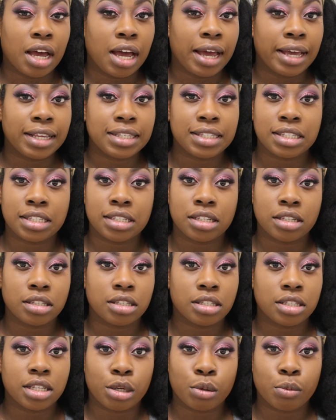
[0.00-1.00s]
I still
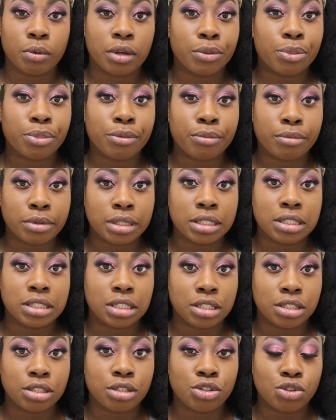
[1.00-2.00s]
stick with
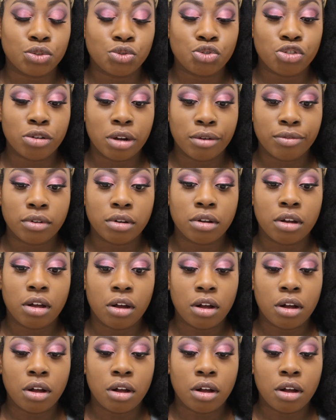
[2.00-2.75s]
362 truffle